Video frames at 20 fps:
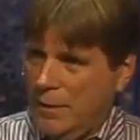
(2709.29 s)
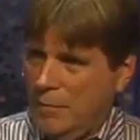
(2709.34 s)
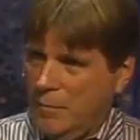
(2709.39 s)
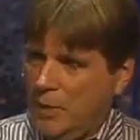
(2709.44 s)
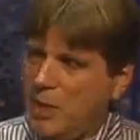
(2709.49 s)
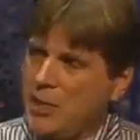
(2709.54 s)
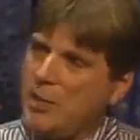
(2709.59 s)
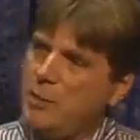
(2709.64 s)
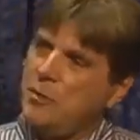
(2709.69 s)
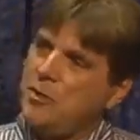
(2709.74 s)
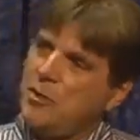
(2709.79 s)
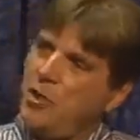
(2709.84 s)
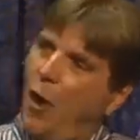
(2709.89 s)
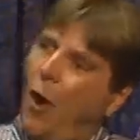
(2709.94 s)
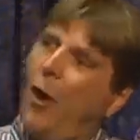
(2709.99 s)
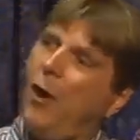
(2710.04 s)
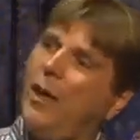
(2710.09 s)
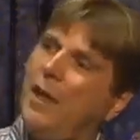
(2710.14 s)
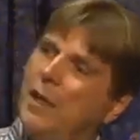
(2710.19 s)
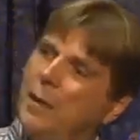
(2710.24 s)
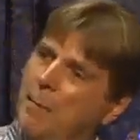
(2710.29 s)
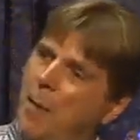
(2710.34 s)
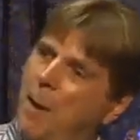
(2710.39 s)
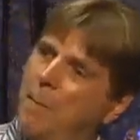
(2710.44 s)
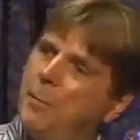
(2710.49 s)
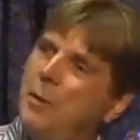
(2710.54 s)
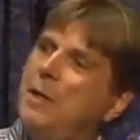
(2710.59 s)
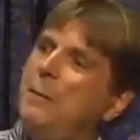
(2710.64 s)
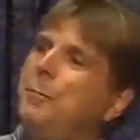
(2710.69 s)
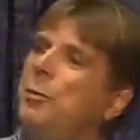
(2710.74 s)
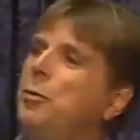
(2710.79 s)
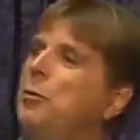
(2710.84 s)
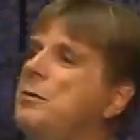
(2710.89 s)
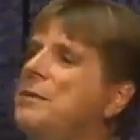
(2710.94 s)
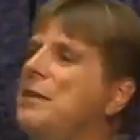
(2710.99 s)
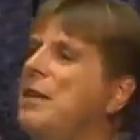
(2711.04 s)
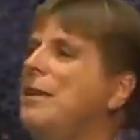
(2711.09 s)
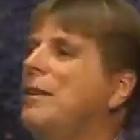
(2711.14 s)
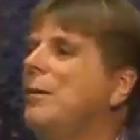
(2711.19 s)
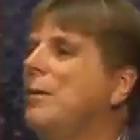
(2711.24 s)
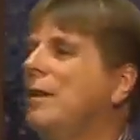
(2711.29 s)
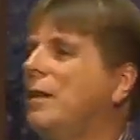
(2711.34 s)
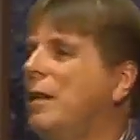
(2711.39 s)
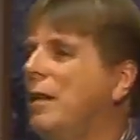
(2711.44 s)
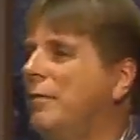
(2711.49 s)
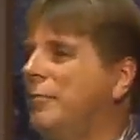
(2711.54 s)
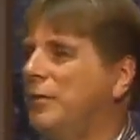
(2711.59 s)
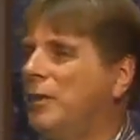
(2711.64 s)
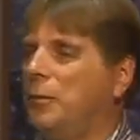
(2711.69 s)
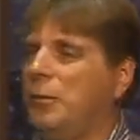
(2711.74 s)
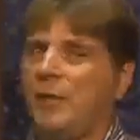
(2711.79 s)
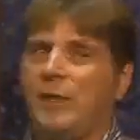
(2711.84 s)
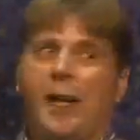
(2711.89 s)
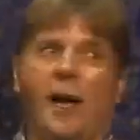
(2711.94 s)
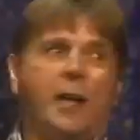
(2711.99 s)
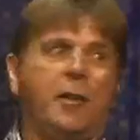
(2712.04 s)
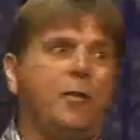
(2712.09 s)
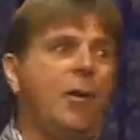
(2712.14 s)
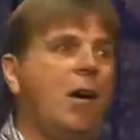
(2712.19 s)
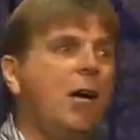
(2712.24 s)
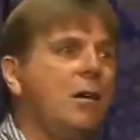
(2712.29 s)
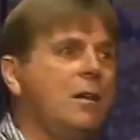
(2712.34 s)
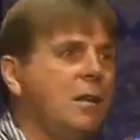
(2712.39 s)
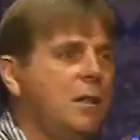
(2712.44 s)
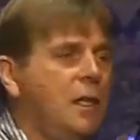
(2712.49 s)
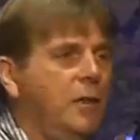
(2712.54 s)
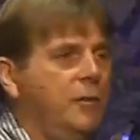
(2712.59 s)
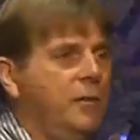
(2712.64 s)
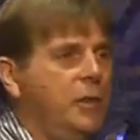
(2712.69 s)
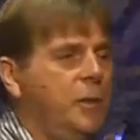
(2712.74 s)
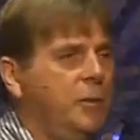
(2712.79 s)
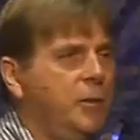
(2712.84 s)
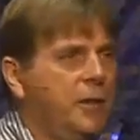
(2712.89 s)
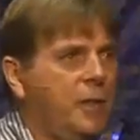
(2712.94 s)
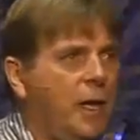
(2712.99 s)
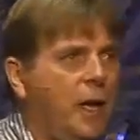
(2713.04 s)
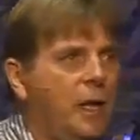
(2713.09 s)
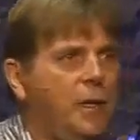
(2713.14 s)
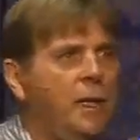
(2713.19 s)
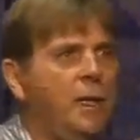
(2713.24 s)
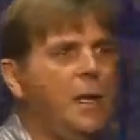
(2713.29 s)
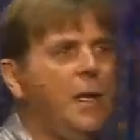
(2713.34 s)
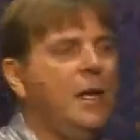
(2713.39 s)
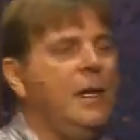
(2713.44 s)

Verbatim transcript: because he was talking about people who say they're in covenant with God or are in covenant with God.